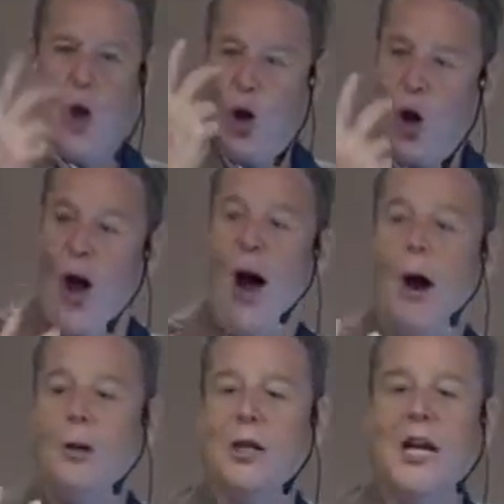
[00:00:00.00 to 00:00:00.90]
But the
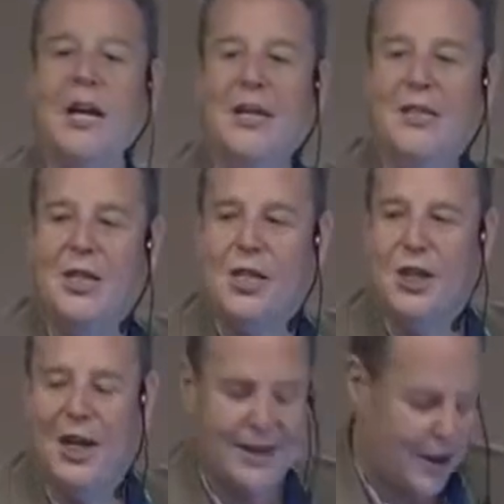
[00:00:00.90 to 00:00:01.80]
law
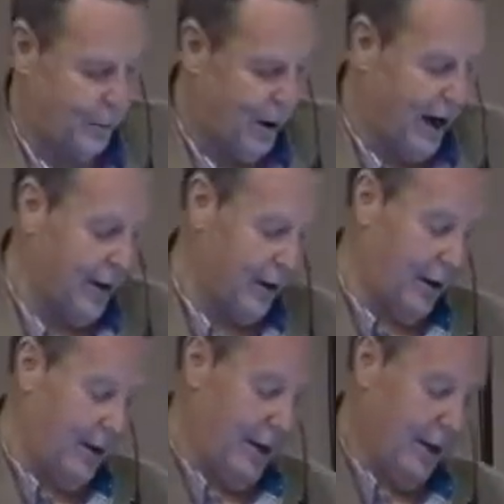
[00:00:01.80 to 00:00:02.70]
teaches us
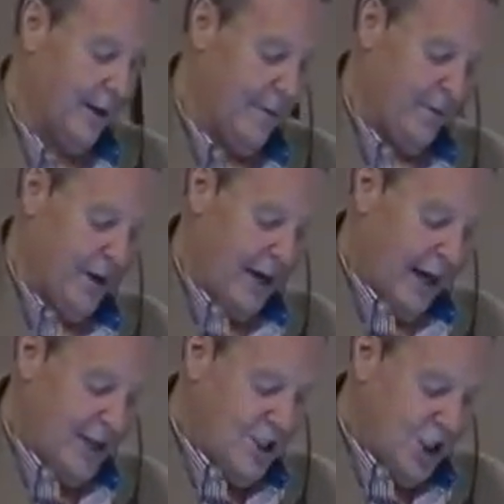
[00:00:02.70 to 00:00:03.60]
about God.
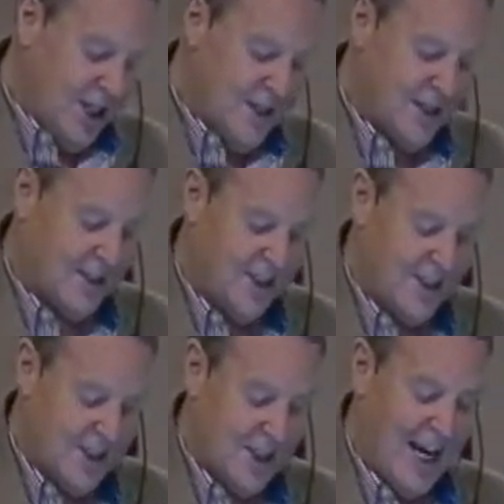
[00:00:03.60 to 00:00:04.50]
And
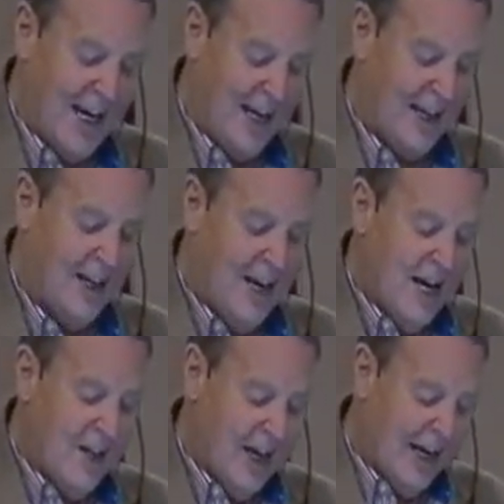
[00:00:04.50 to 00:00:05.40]
Jesus is
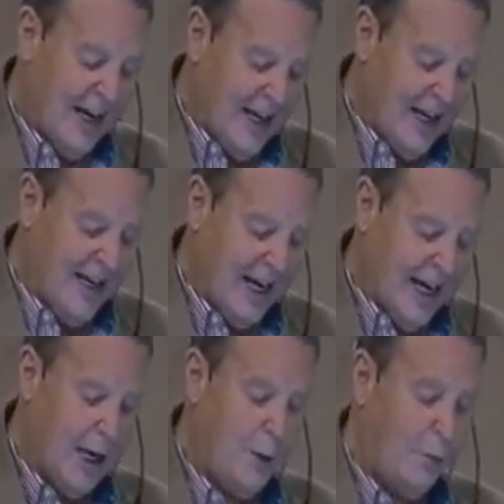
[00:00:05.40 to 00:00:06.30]
saying that
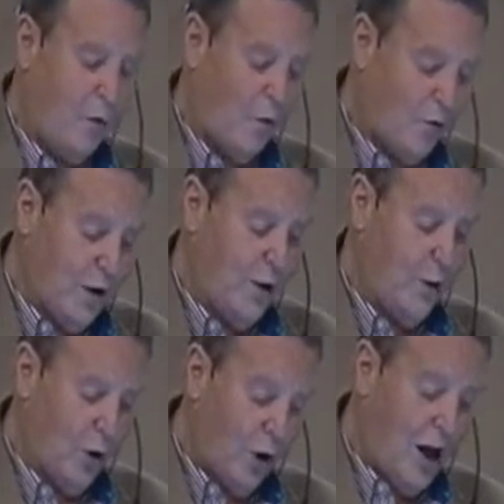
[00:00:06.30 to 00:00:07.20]
he came to
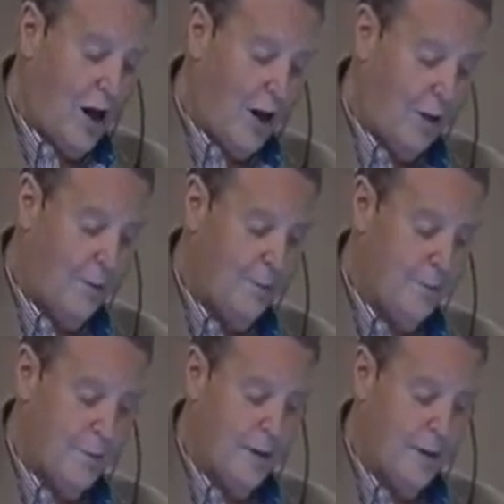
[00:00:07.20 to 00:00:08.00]
fulfill the law